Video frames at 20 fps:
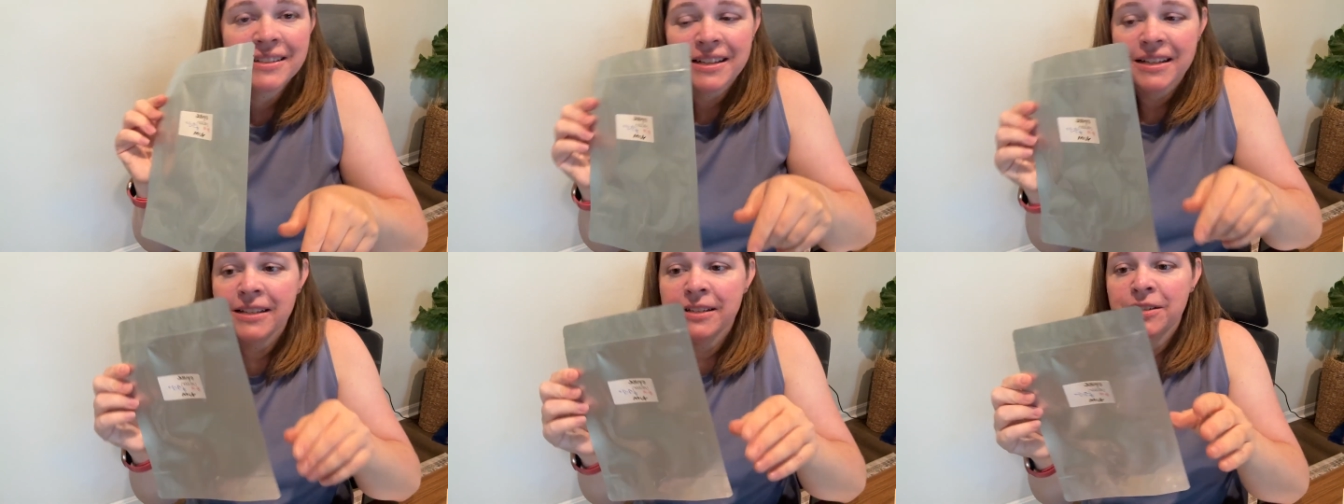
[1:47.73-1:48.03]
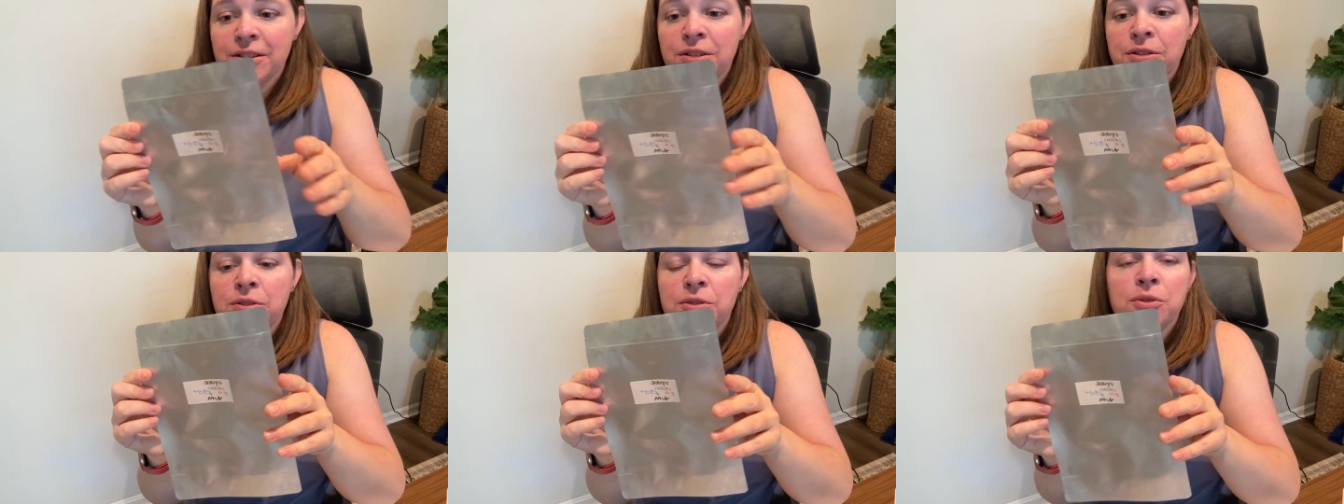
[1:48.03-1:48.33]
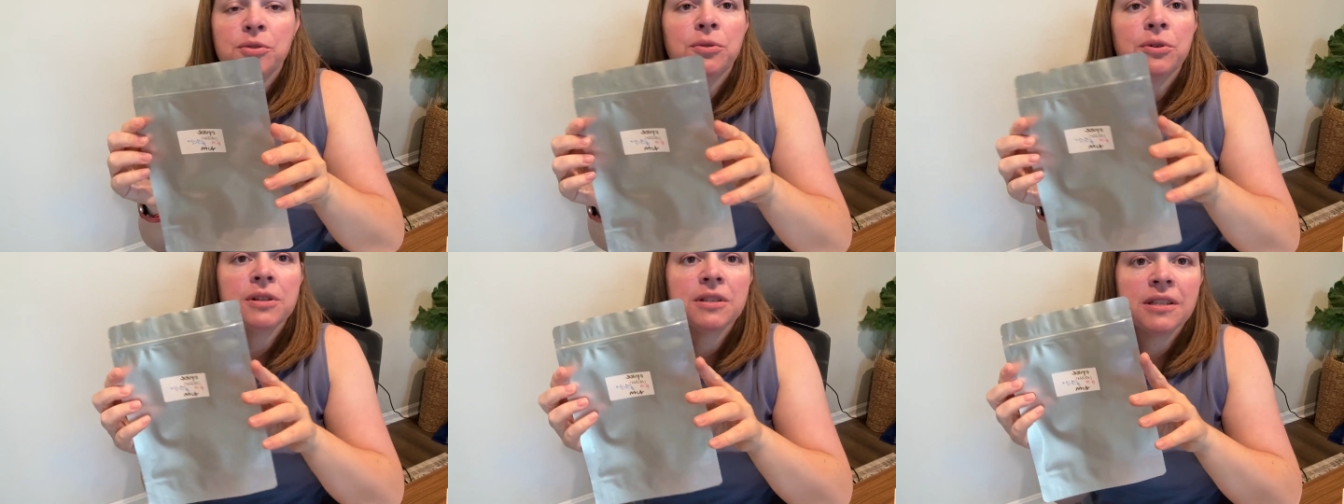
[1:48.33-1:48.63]
is to
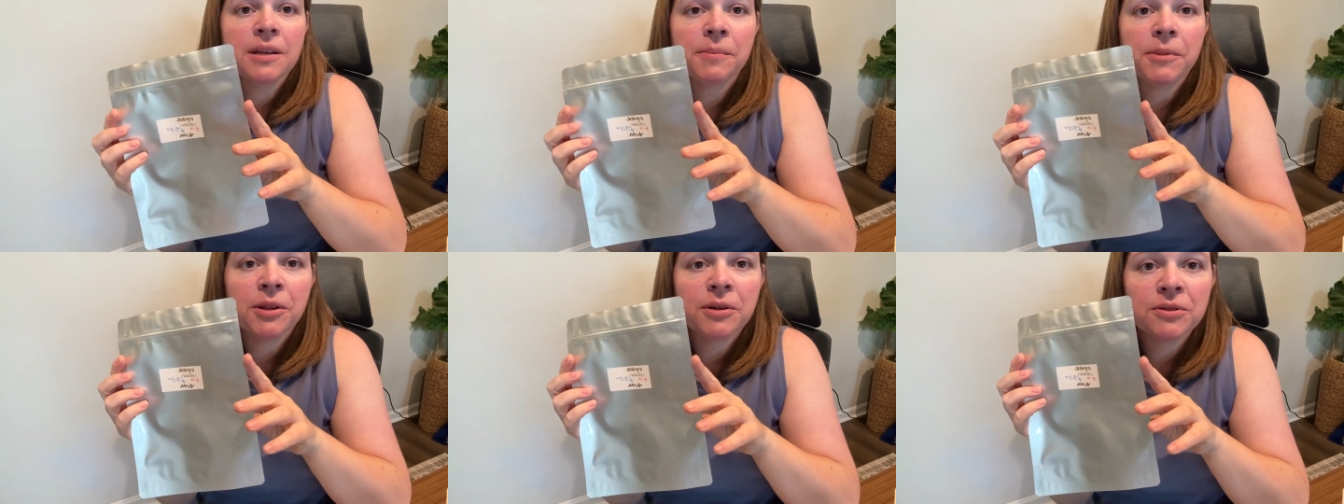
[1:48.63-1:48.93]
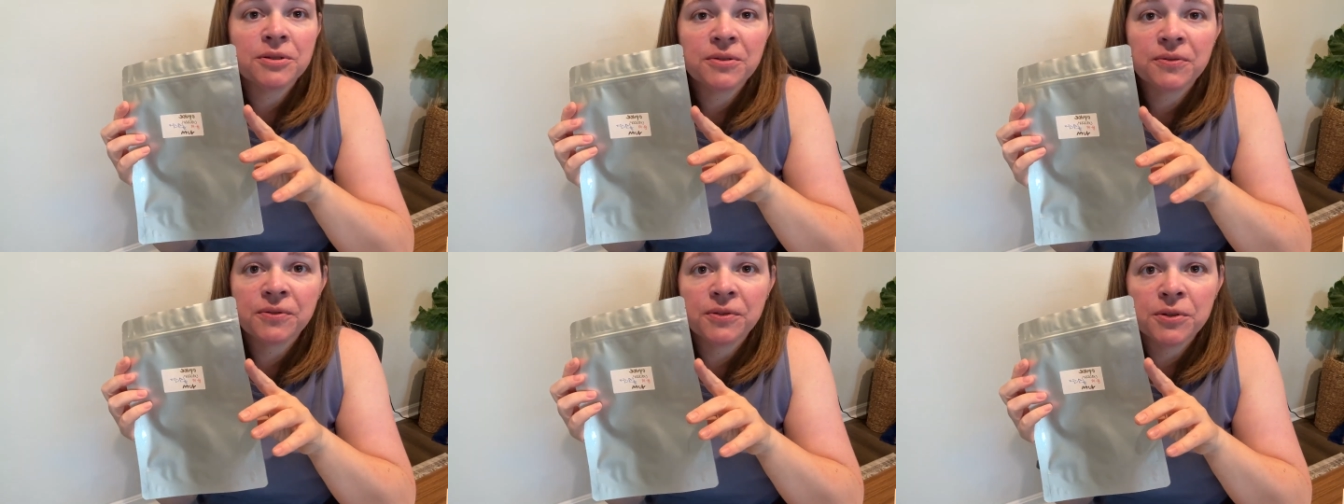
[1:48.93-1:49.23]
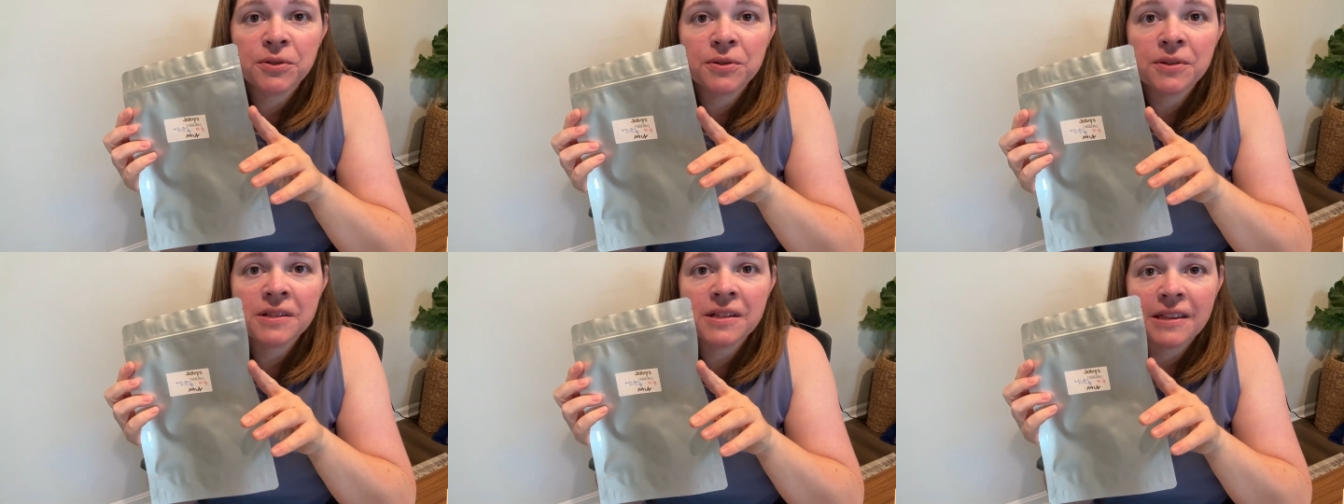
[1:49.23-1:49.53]
store some of those
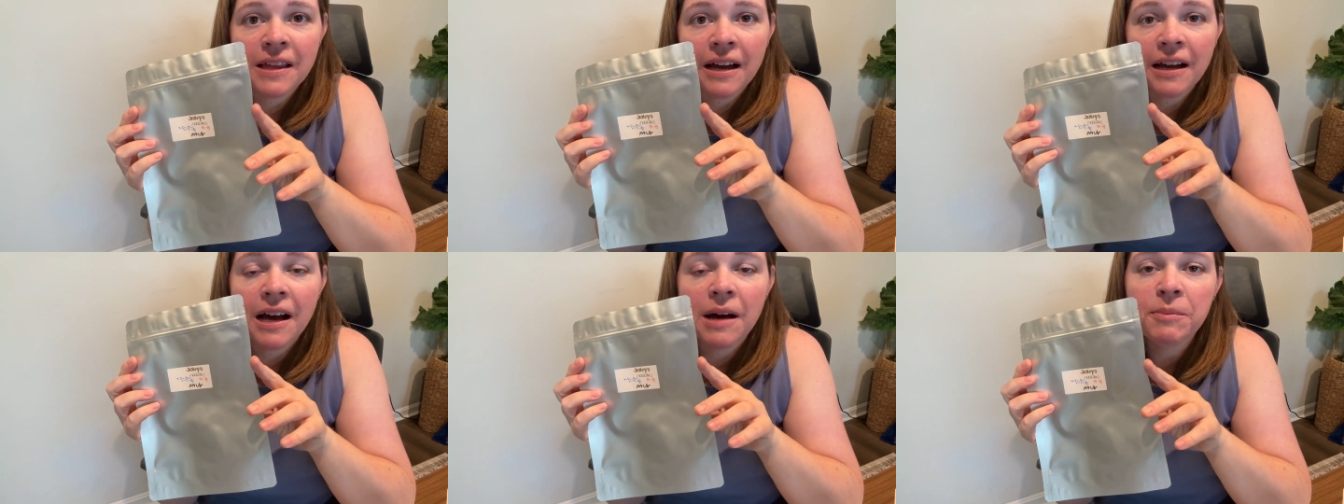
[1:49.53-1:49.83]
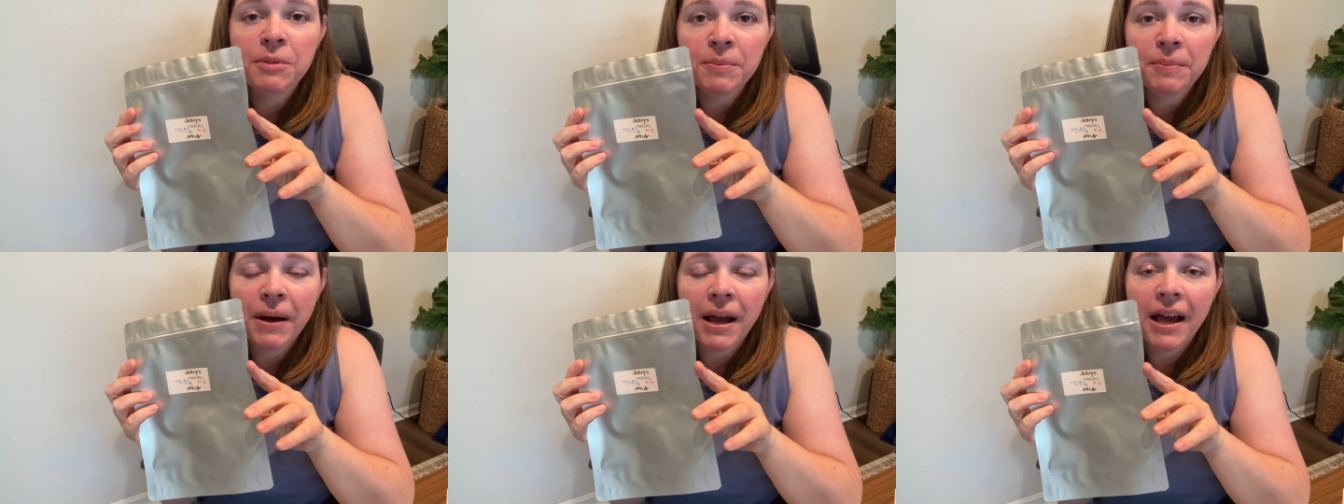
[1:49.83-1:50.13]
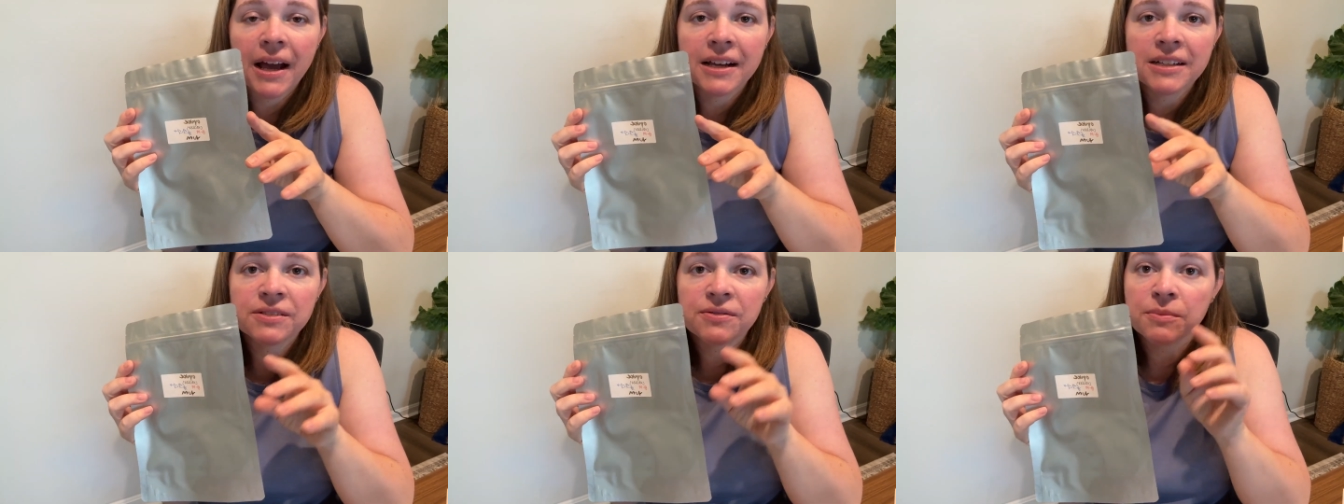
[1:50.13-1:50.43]
foods that come in
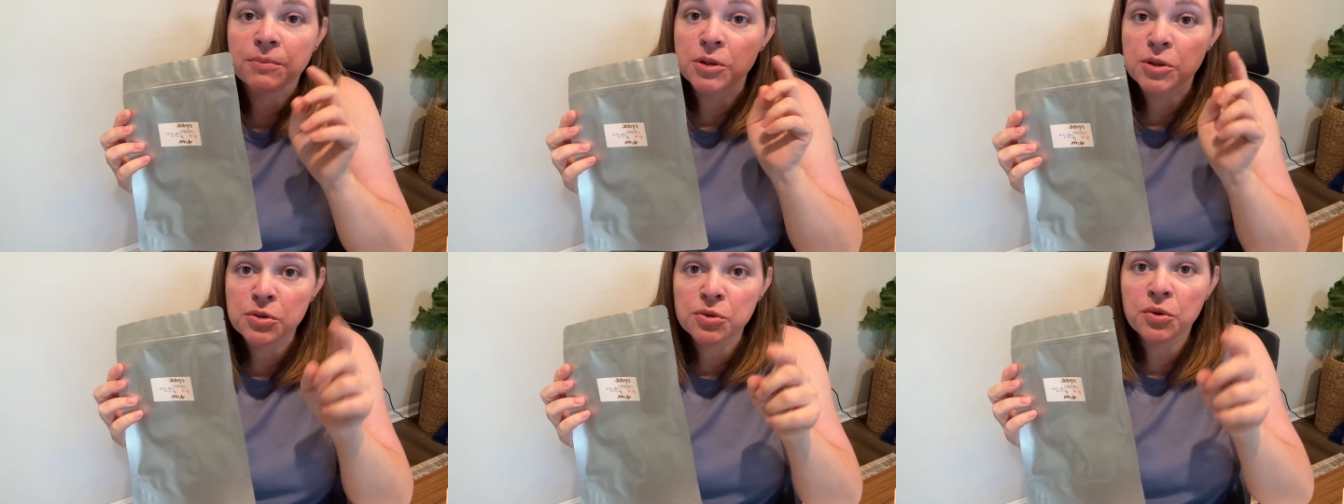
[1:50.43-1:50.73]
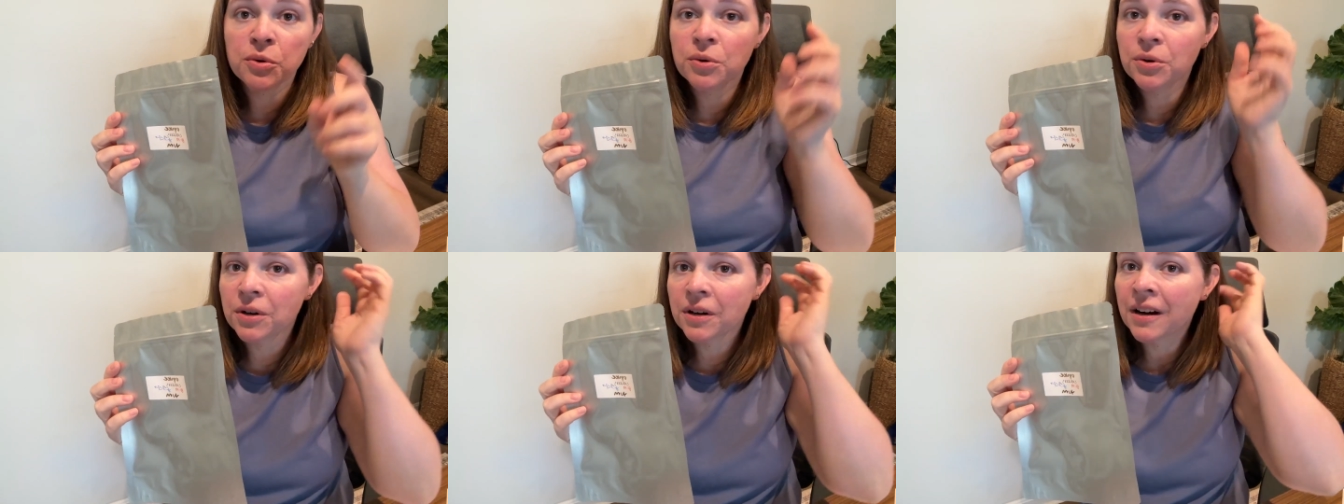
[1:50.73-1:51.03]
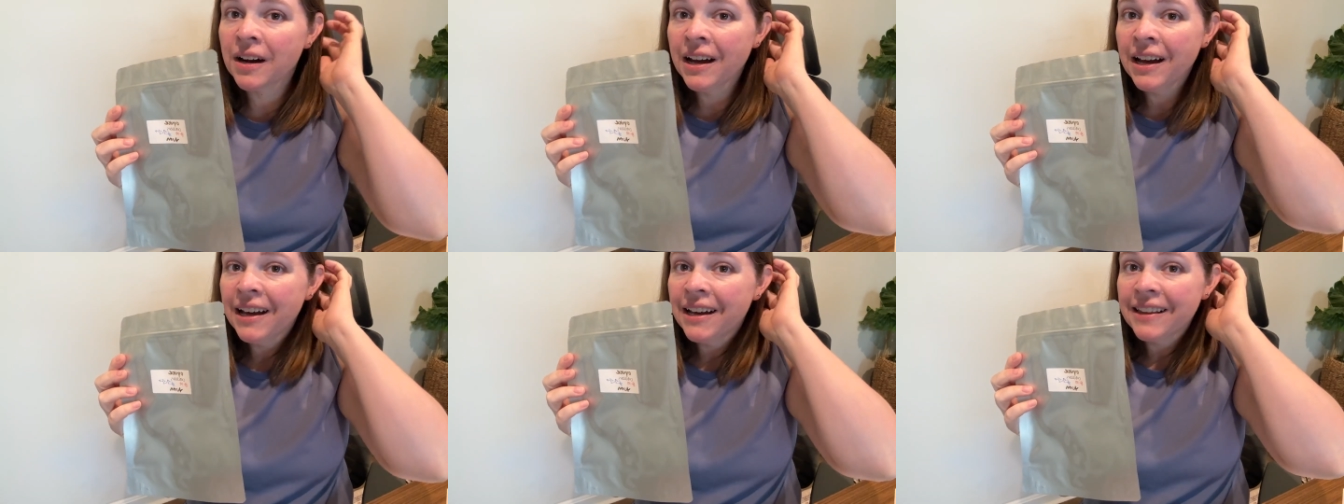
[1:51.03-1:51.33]
bags from the
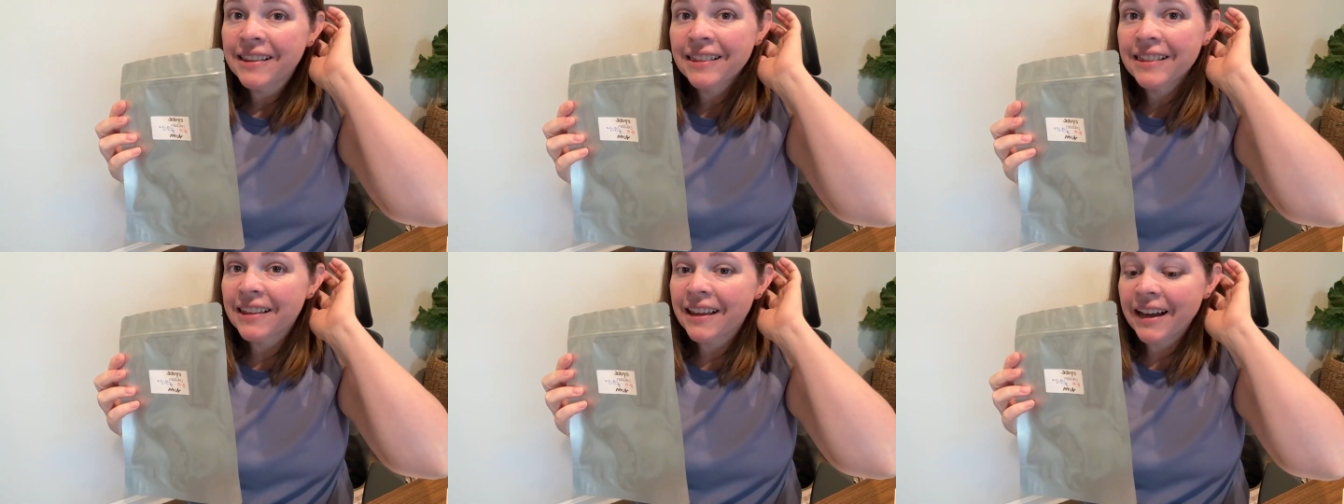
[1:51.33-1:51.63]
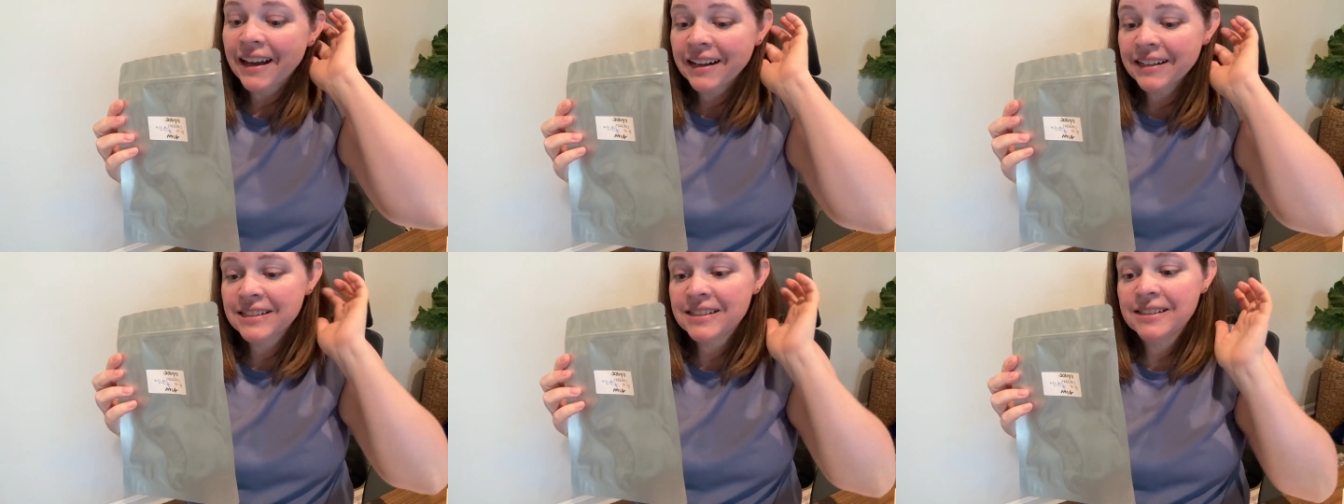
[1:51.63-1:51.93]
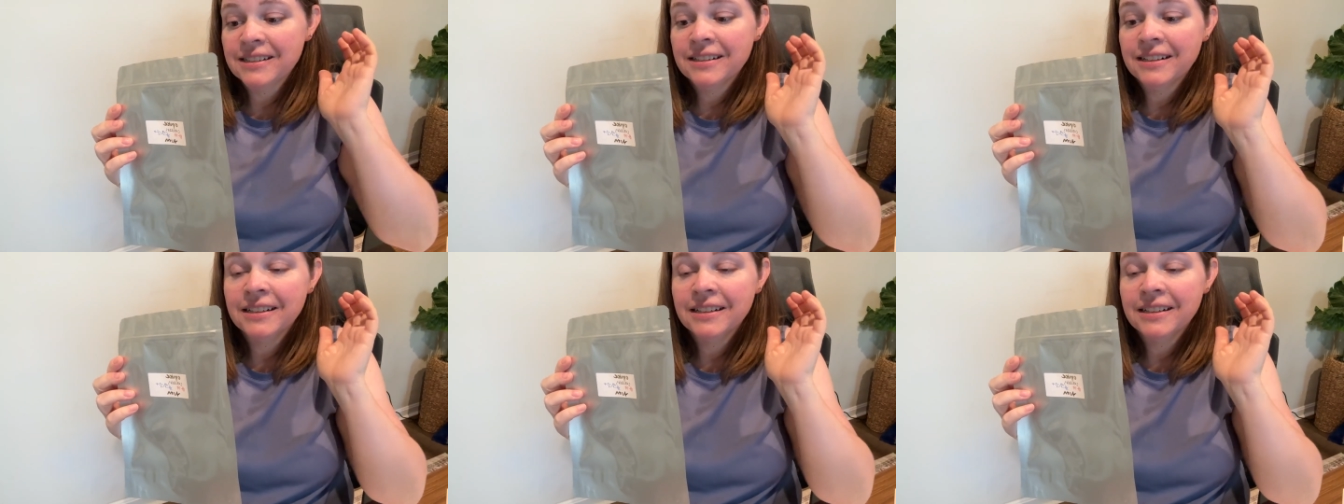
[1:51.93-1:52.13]
store that